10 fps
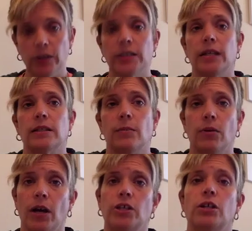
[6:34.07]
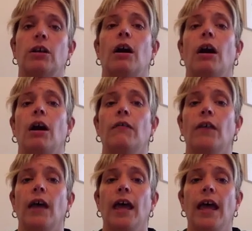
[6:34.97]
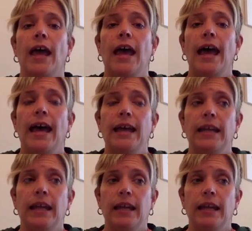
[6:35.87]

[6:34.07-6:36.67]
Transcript: It takes the pressure off, and